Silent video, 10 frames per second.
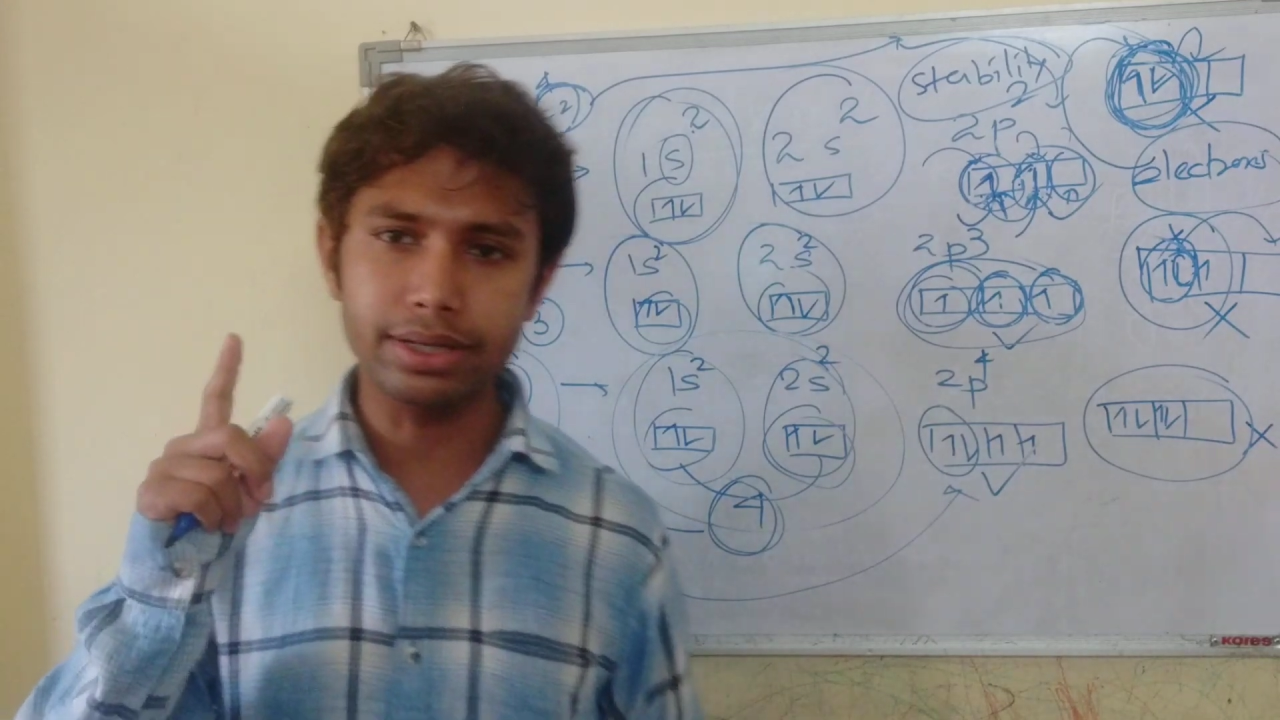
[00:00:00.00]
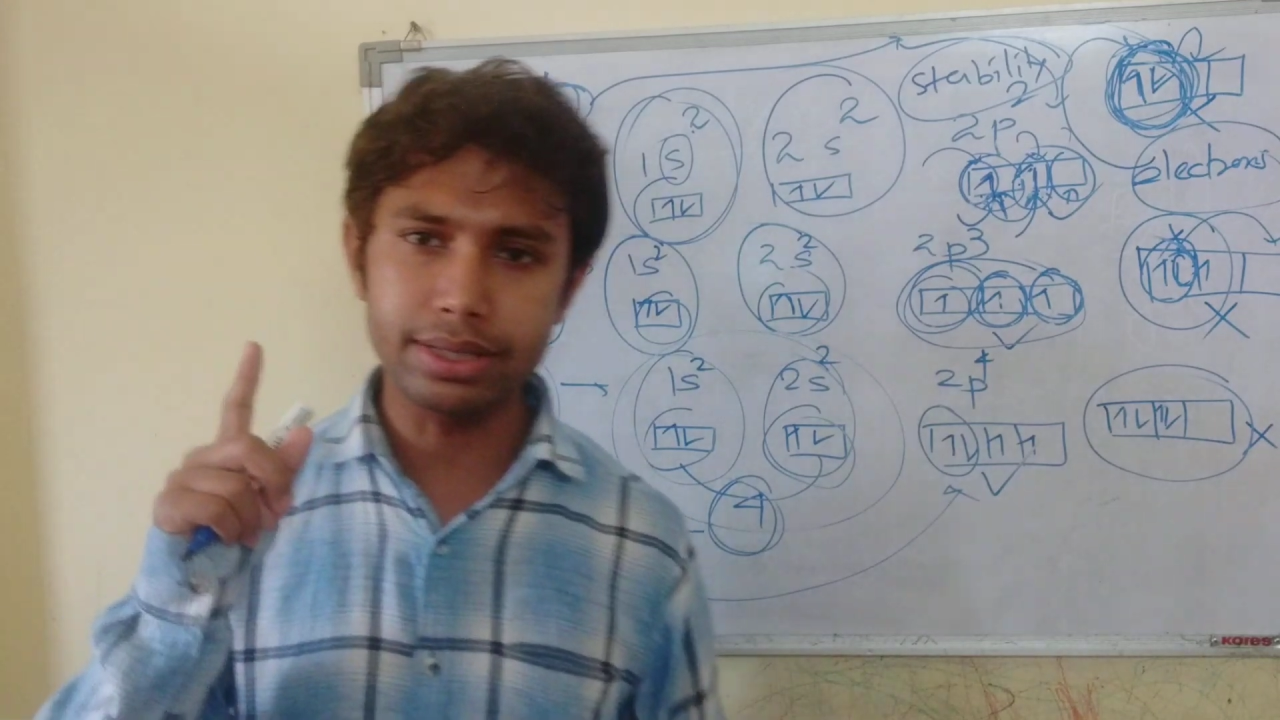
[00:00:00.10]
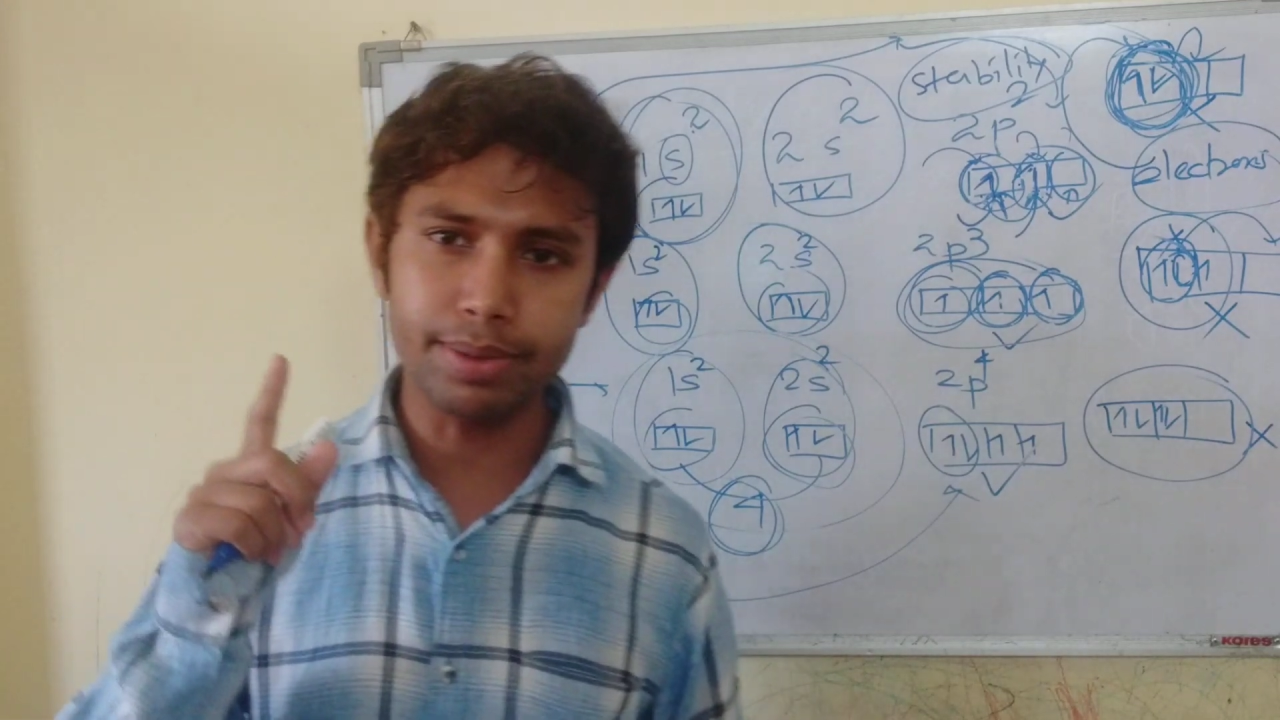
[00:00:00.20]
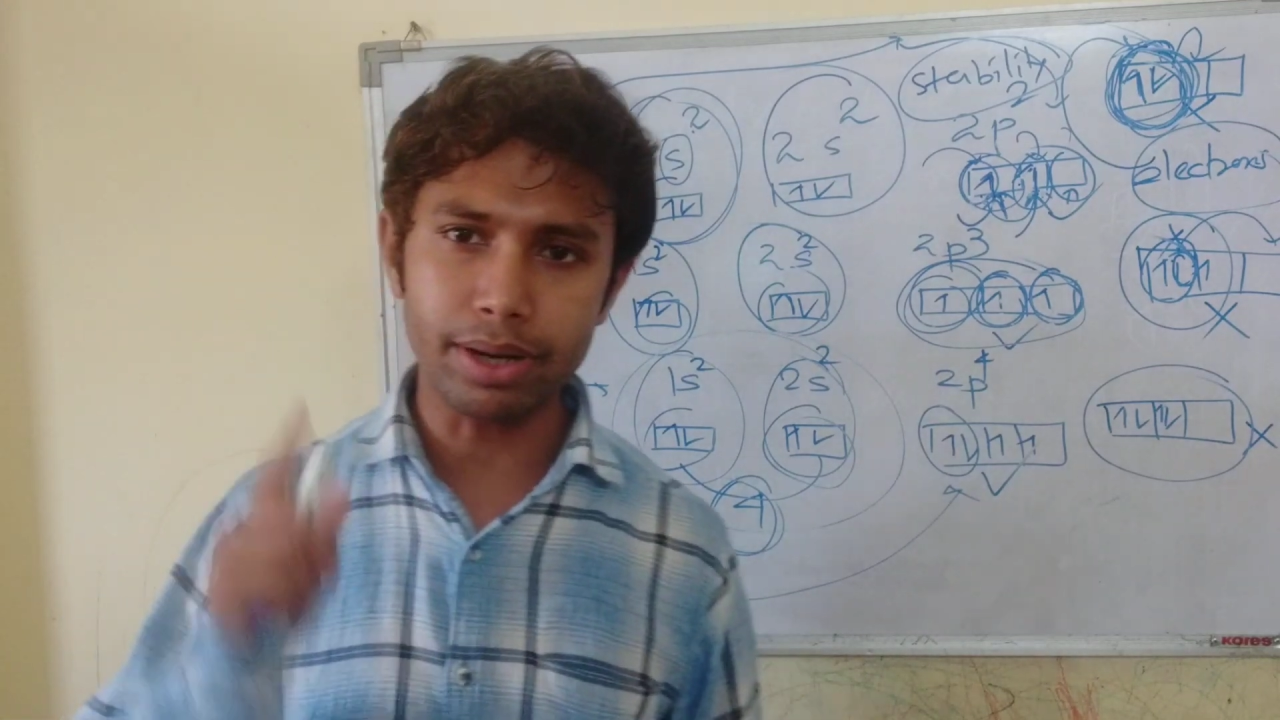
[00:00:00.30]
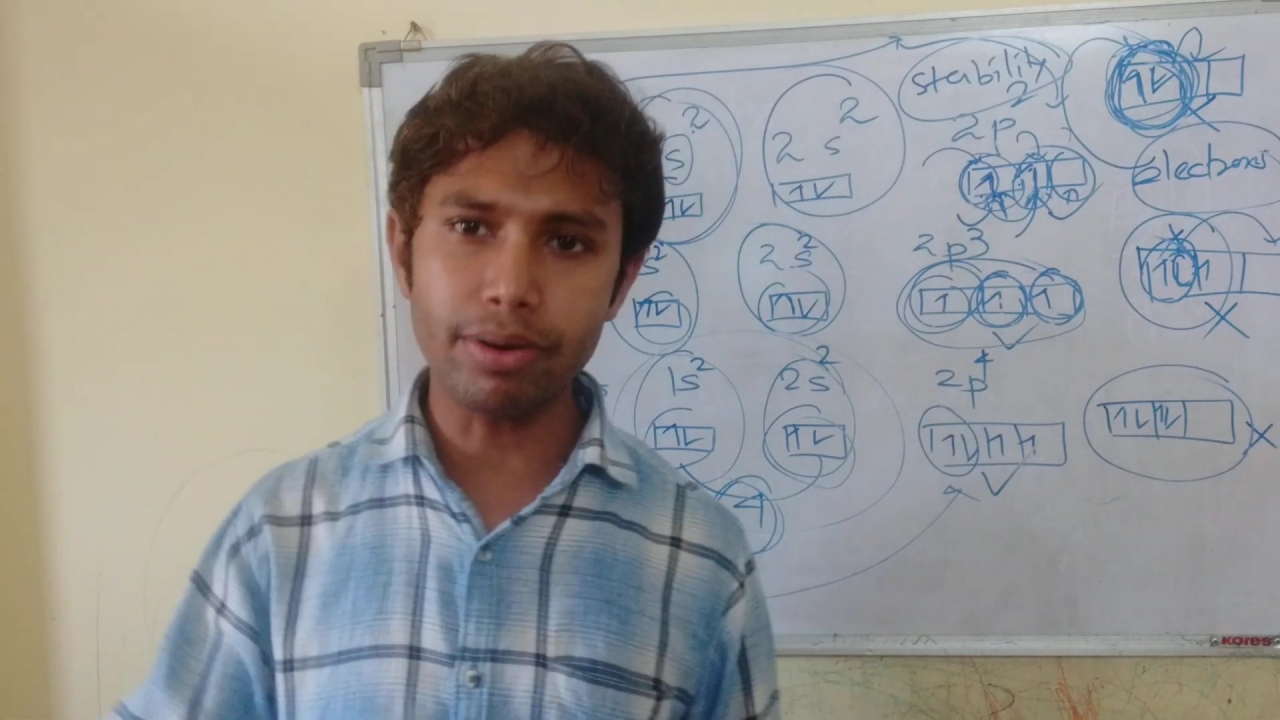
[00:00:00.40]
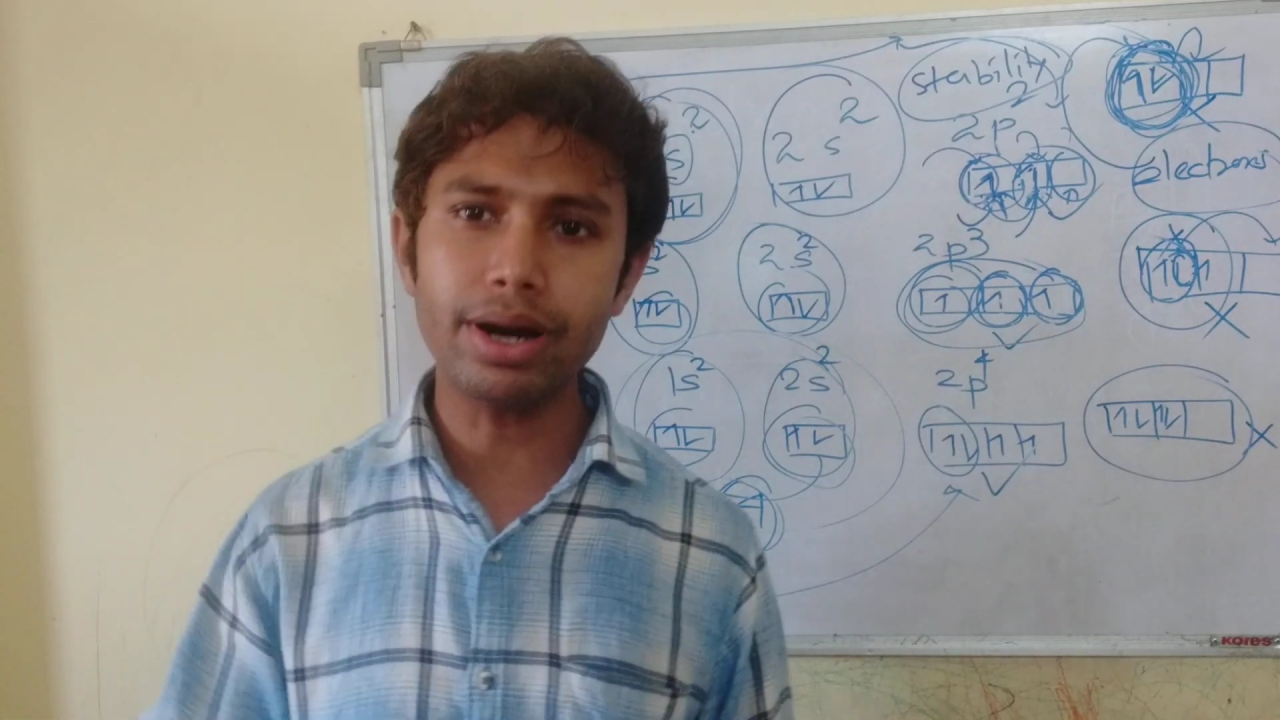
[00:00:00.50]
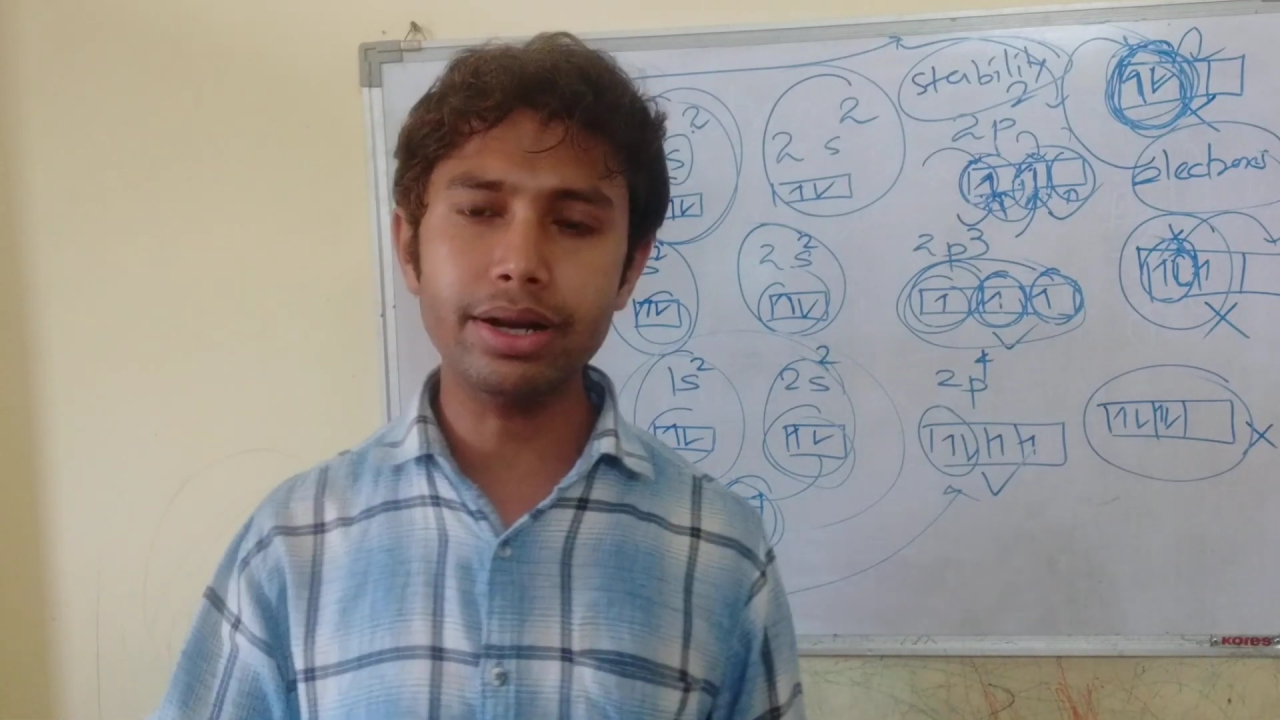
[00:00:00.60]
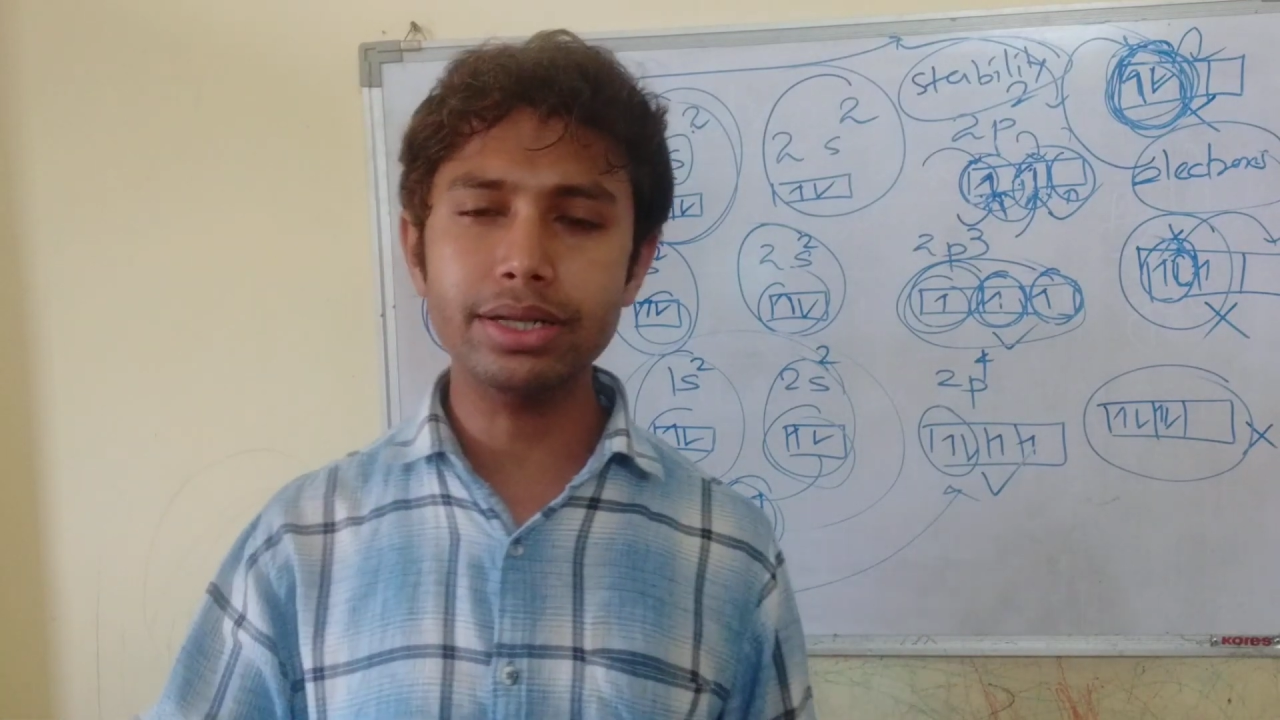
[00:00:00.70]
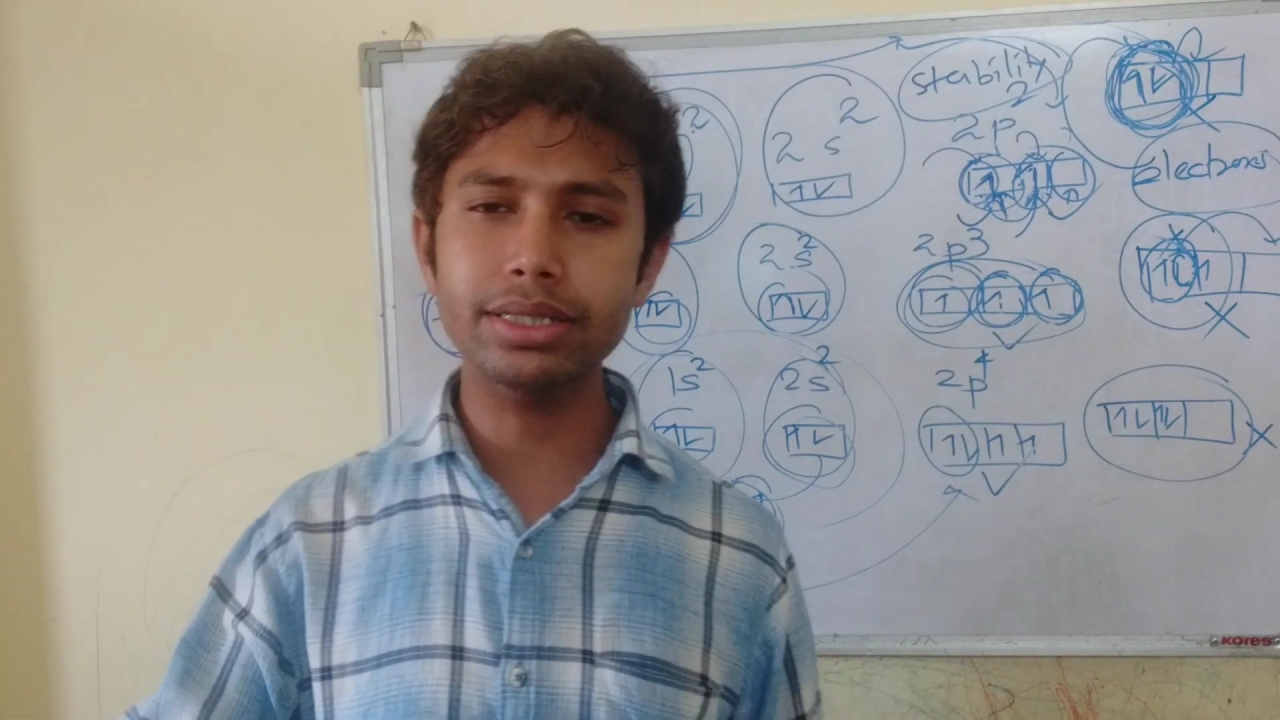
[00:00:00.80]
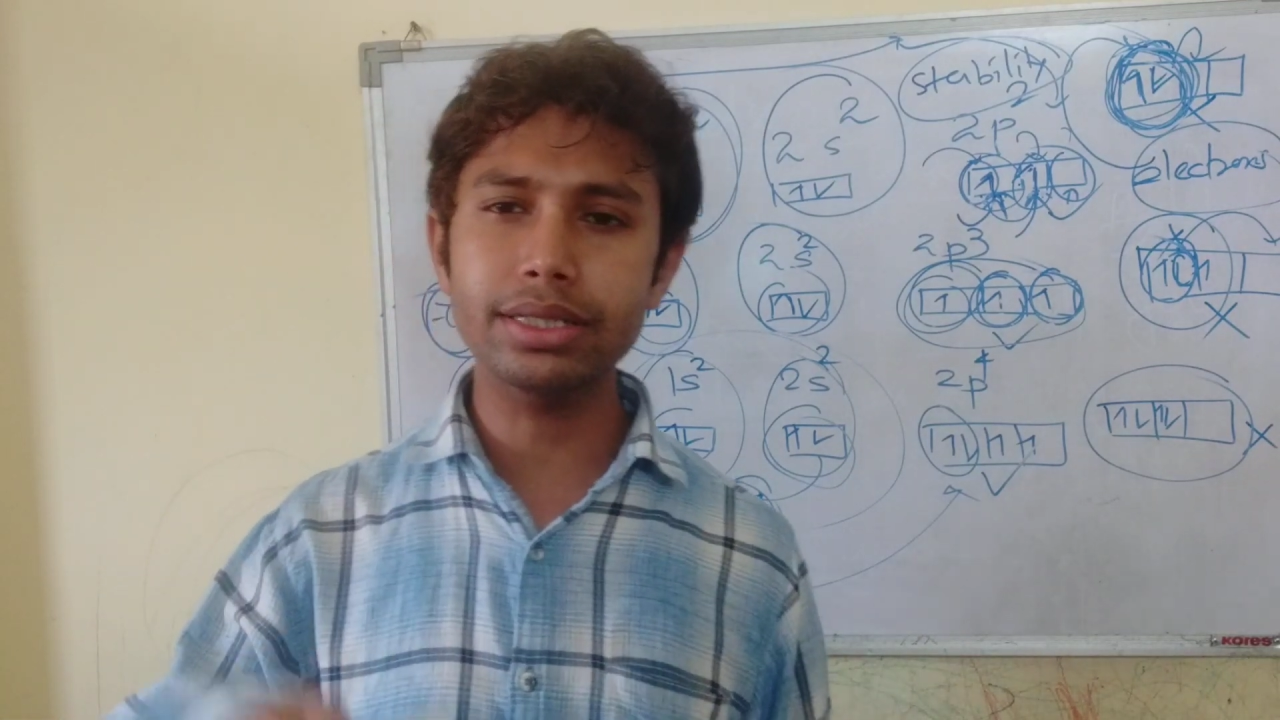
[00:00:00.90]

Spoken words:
having lower energy